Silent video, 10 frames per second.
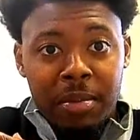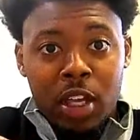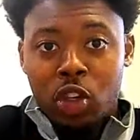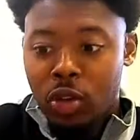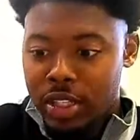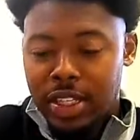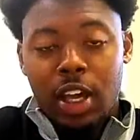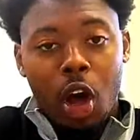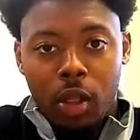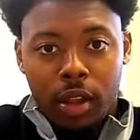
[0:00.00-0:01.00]
You can see
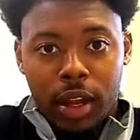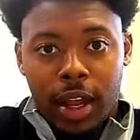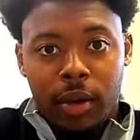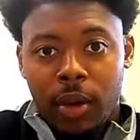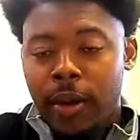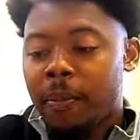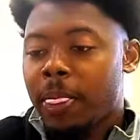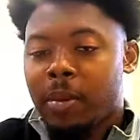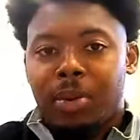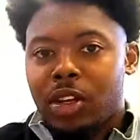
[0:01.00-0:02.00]
all of that, right?
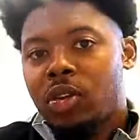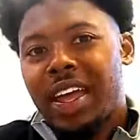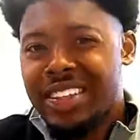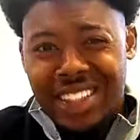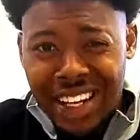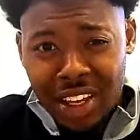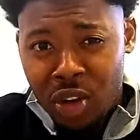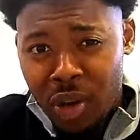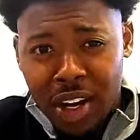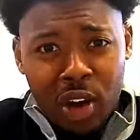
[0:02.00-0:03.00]
But you can't see their
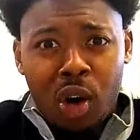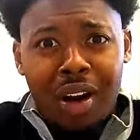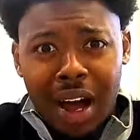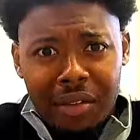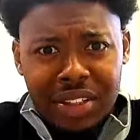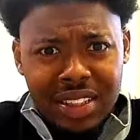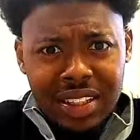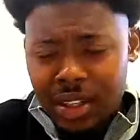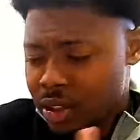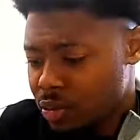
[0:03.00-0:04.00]
credit card, obviously,
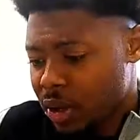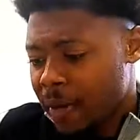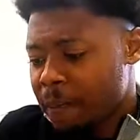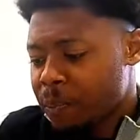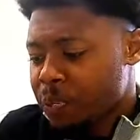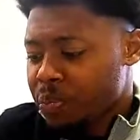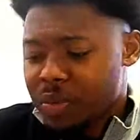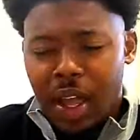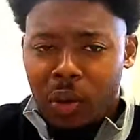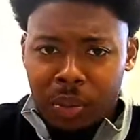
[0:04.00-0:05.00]
right?
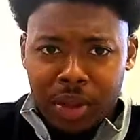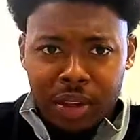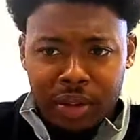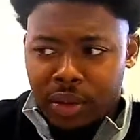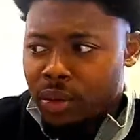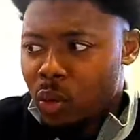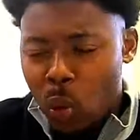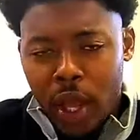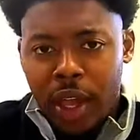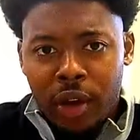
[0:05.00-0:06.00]
That would be
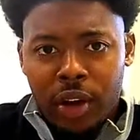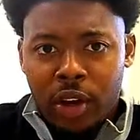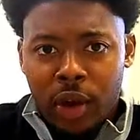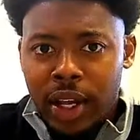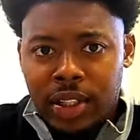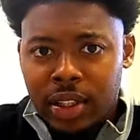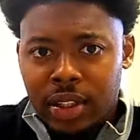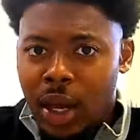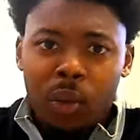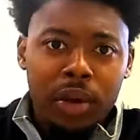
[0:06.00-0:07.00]
weird, crazy.
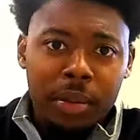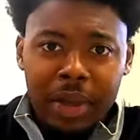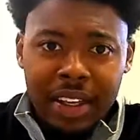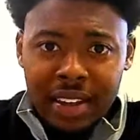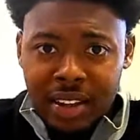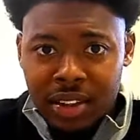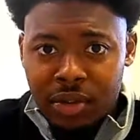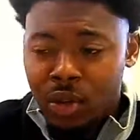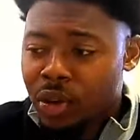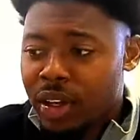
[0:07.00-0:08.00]
That wouldn't be good
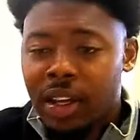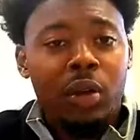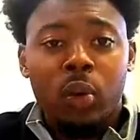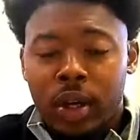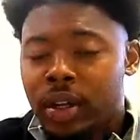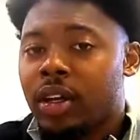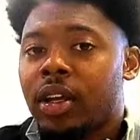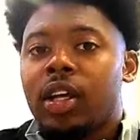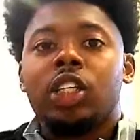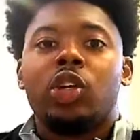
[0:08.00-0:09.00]
for anyone.
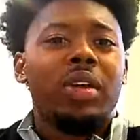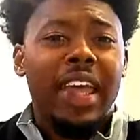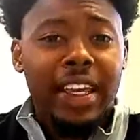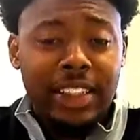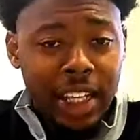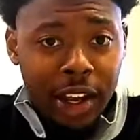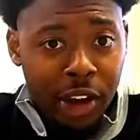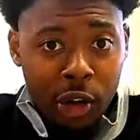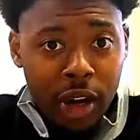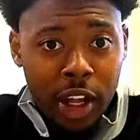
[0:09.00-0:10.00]
So you can't see their
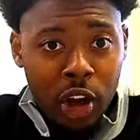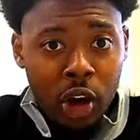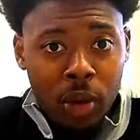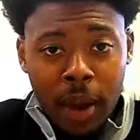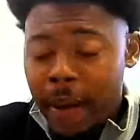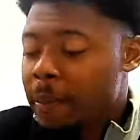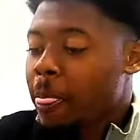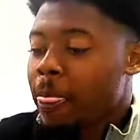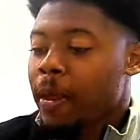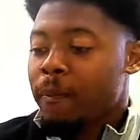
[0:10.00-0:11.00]
credit card, right?
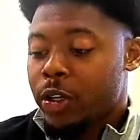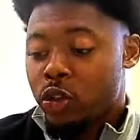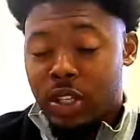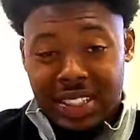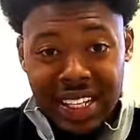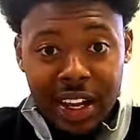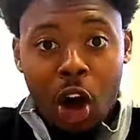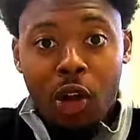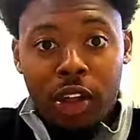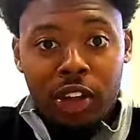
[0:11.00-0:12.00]
But you can see all
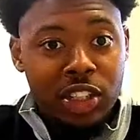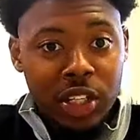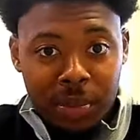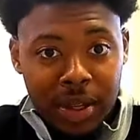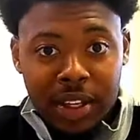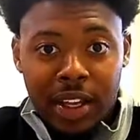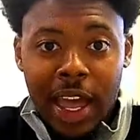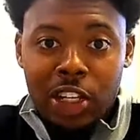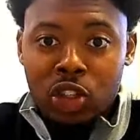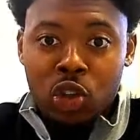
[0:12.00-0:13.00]
their shipping.
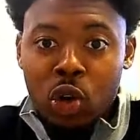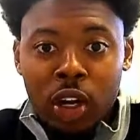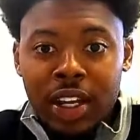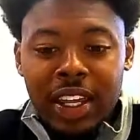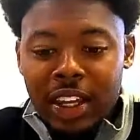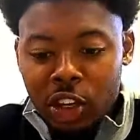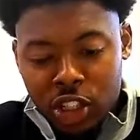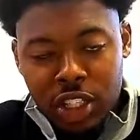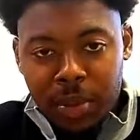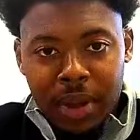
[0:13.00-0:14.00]
You only need their
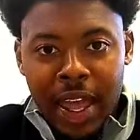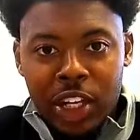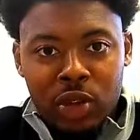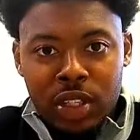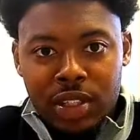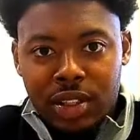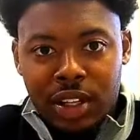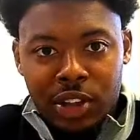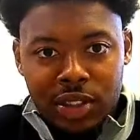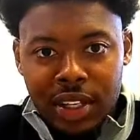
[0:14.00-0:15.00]
shipping address, their
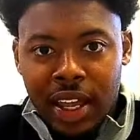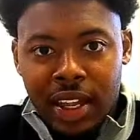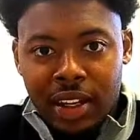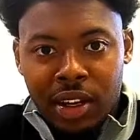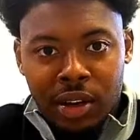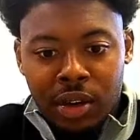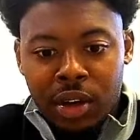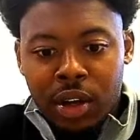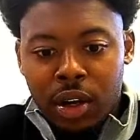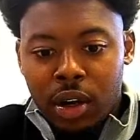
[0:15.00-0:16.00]
state, their
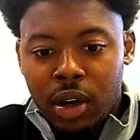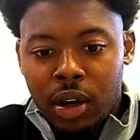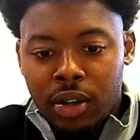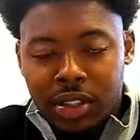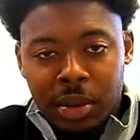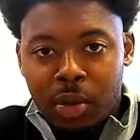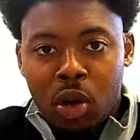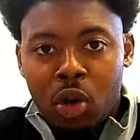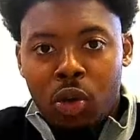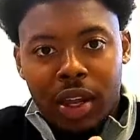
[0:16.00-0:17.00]
zip
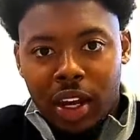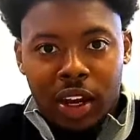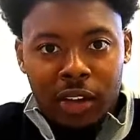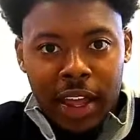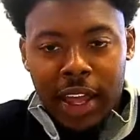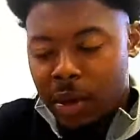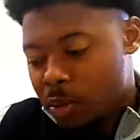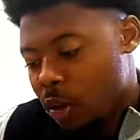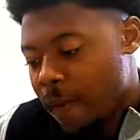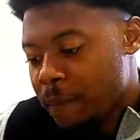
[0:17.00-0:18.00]
code, and their name,
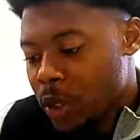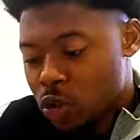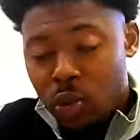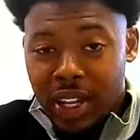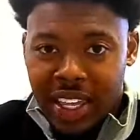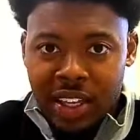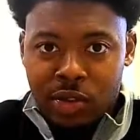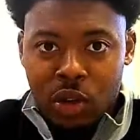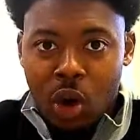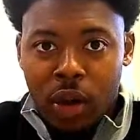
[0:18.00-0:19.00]
right? So it gives you
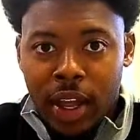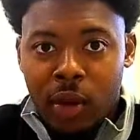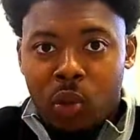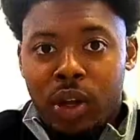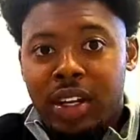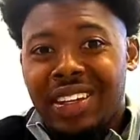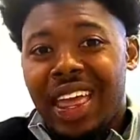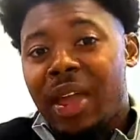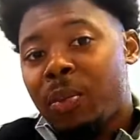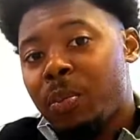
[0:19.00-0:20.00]
all that when
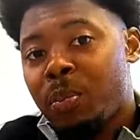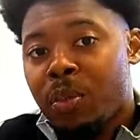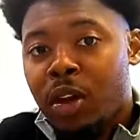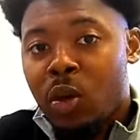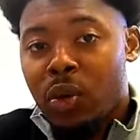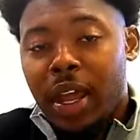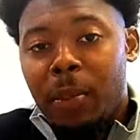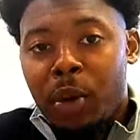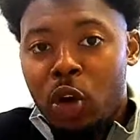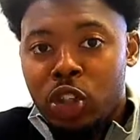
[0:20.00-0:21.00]
they
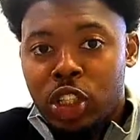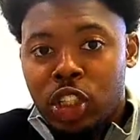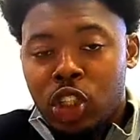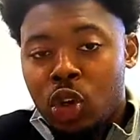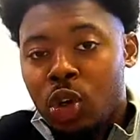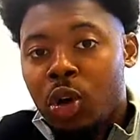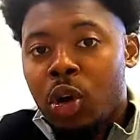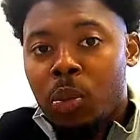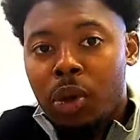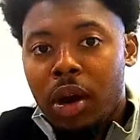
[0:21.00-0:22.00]
purchase your
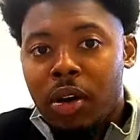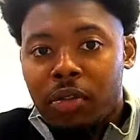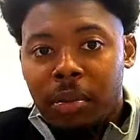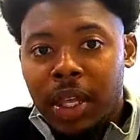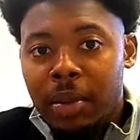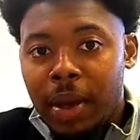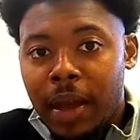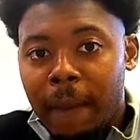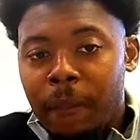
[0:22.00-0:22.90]
product from eBay.